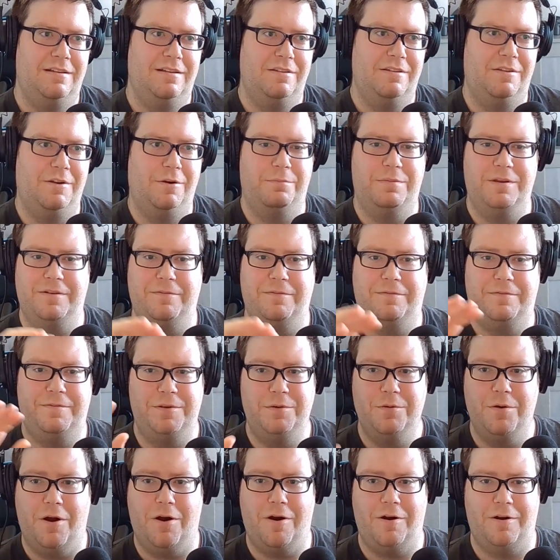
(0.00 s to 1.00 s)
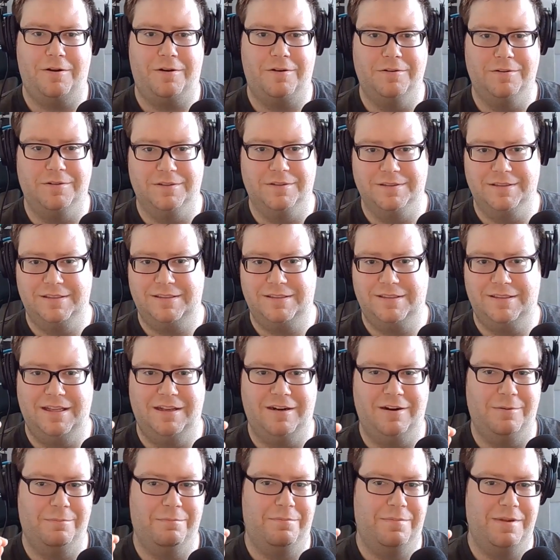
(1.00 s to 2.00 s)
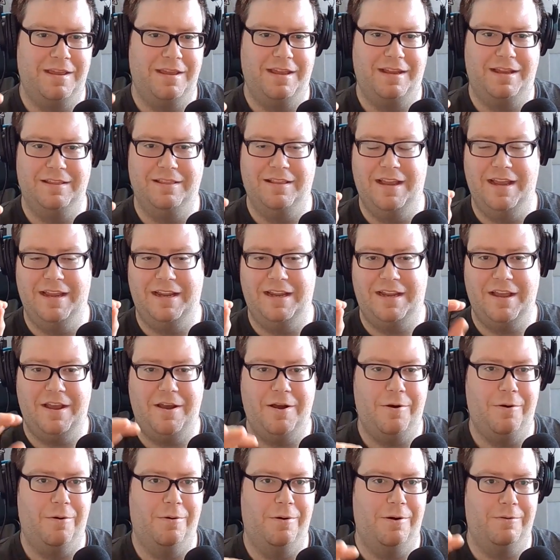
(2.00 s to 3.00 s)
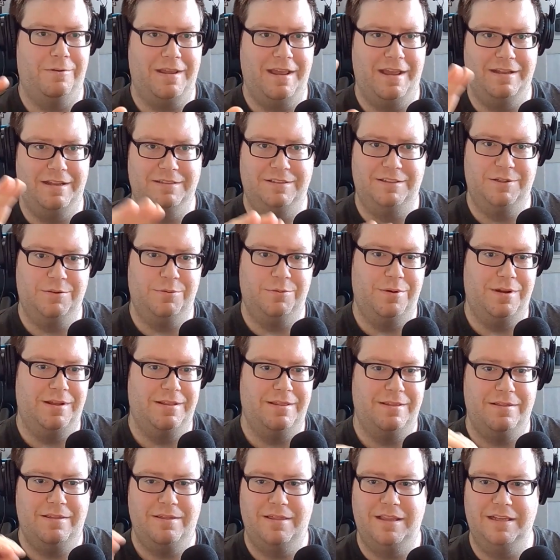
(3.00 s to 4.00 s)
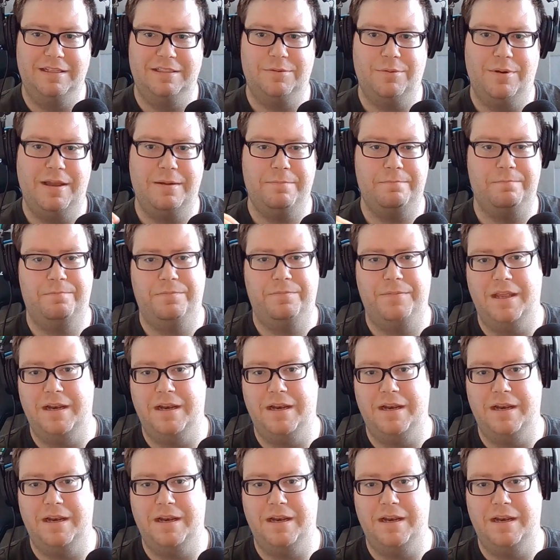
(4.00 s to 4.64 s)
there'll be a few articles that are big and like, oh, okay, do it this way.